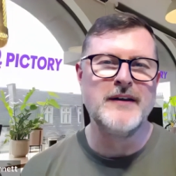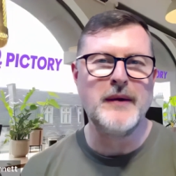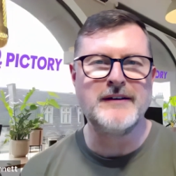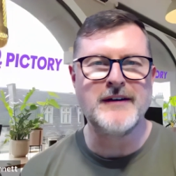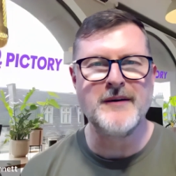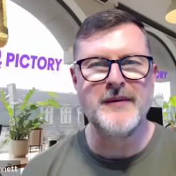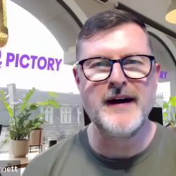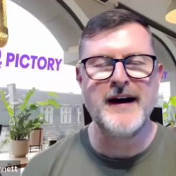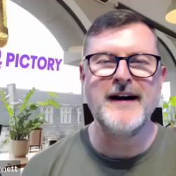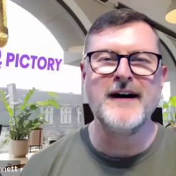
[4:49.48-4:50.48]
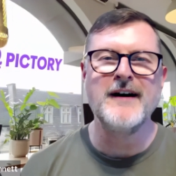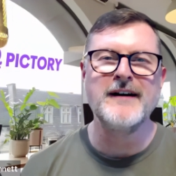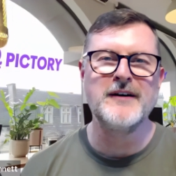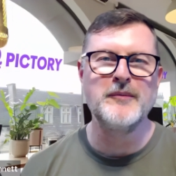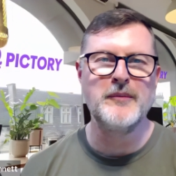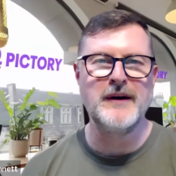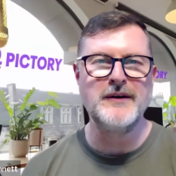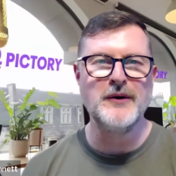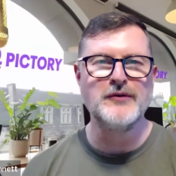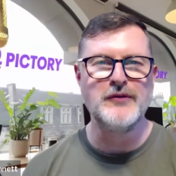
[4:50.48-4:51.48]
the meantime, the A I can be
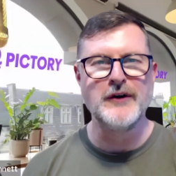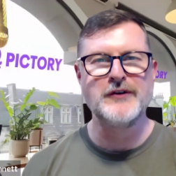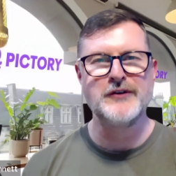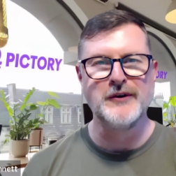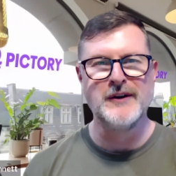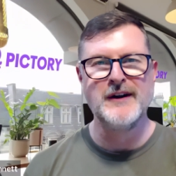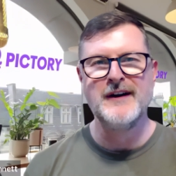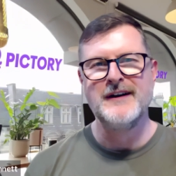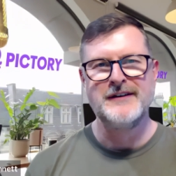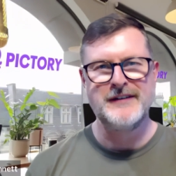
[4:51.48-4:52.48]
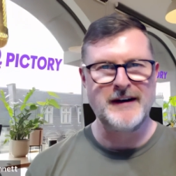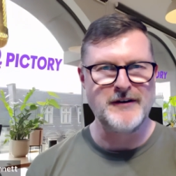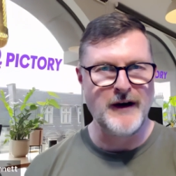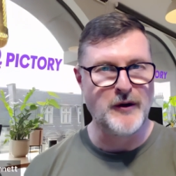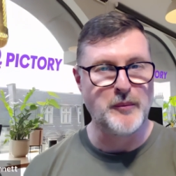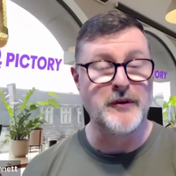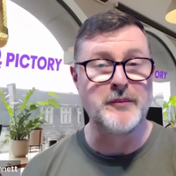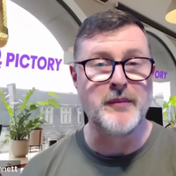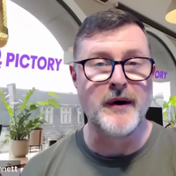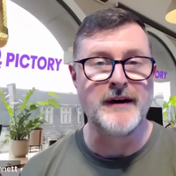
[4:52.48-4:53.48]
your virtual set of helpers
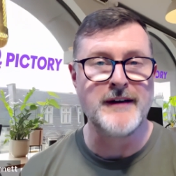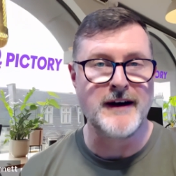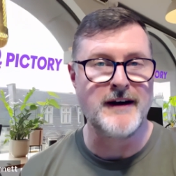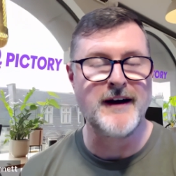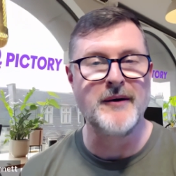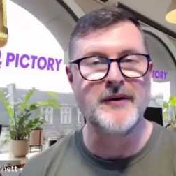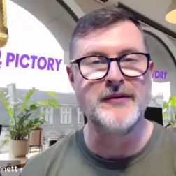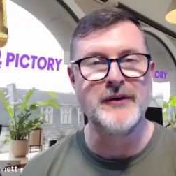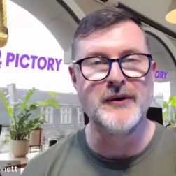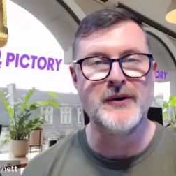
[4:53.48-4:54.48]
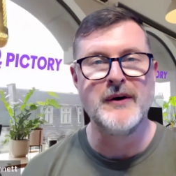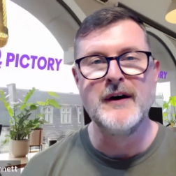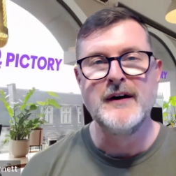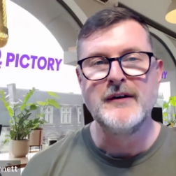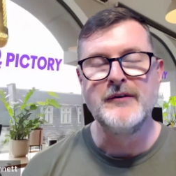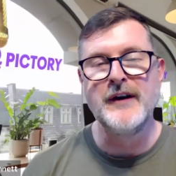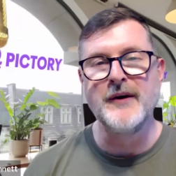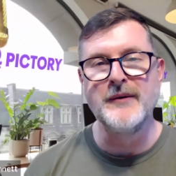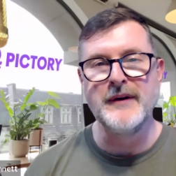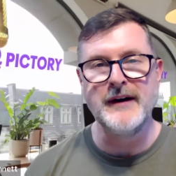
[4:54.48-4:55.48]
by taking care of your
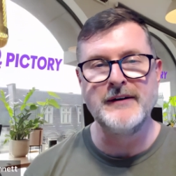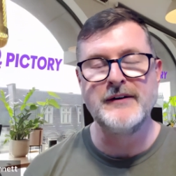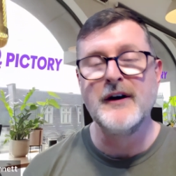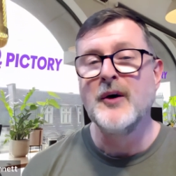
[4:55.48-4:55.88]
video needs.